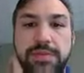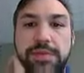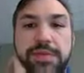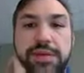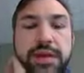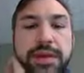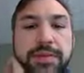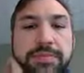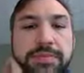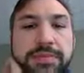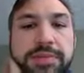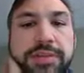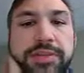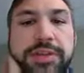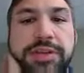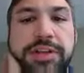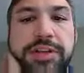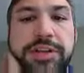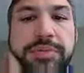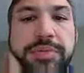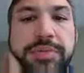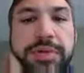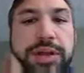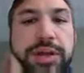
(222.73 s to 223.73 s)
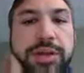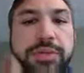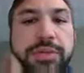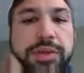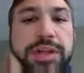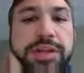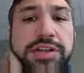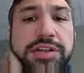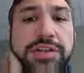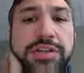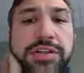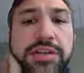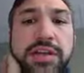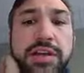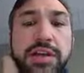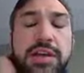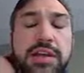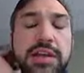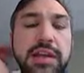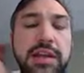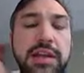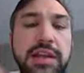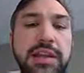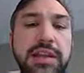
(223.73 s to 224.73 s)
Okay, so there's my equation.
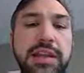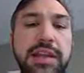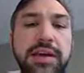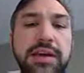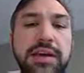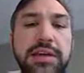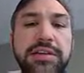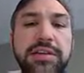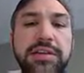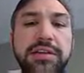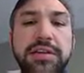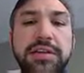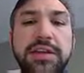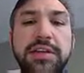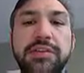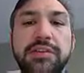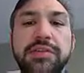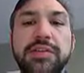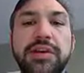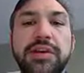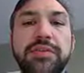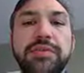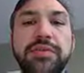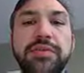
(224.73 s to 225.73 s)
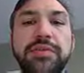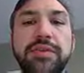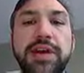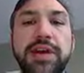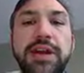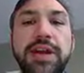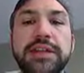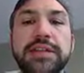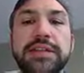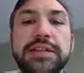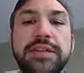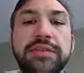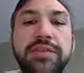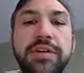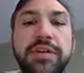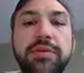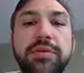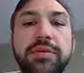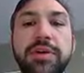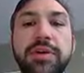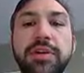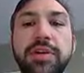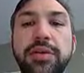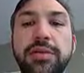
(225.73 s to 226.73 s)
Now I still need to solve it for x if I
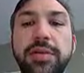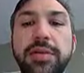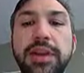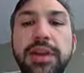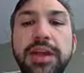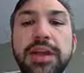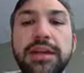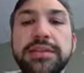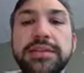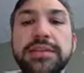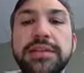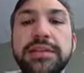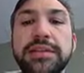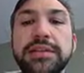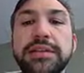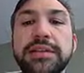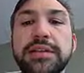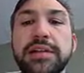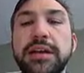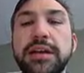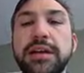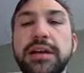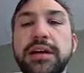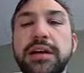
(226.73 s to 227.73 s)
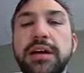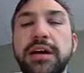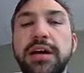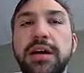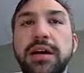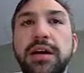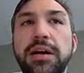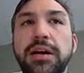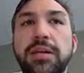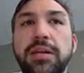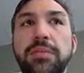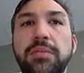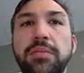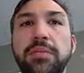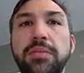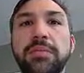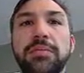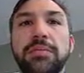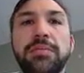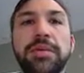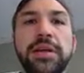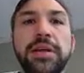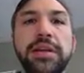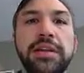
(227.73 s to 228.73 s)
want to know what x is,
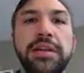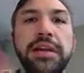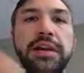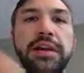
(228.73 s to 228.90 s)
but